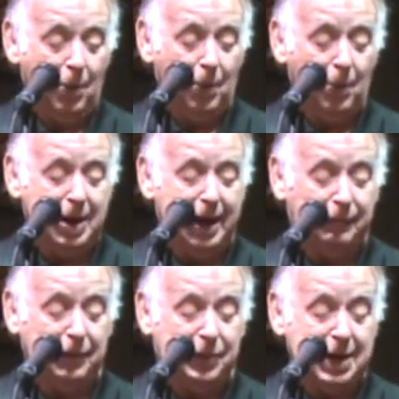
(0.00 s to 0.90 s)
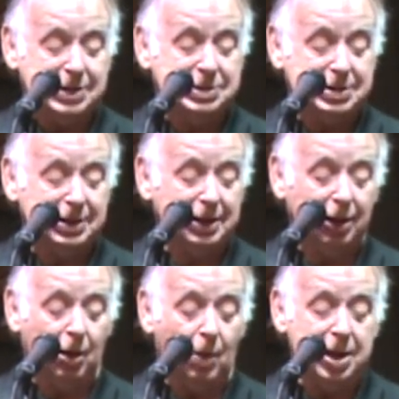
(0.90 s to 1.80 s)
when everything's
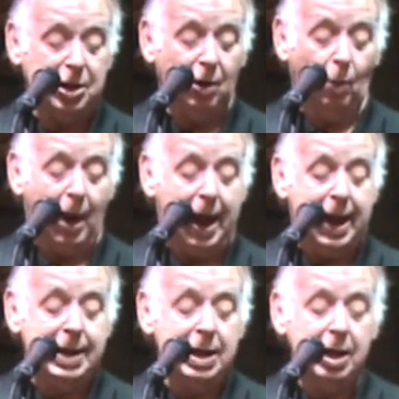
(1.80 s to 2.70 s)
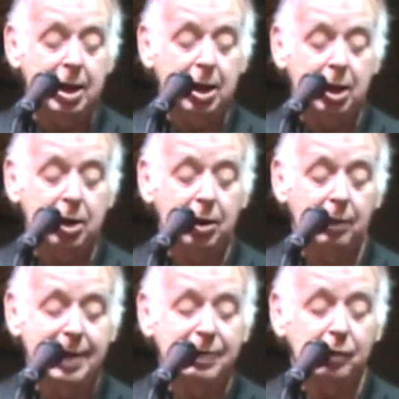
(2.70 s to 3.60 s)
going your way,
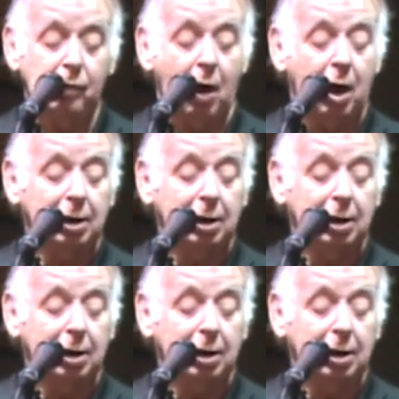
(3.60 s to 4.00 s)
you're in the wrong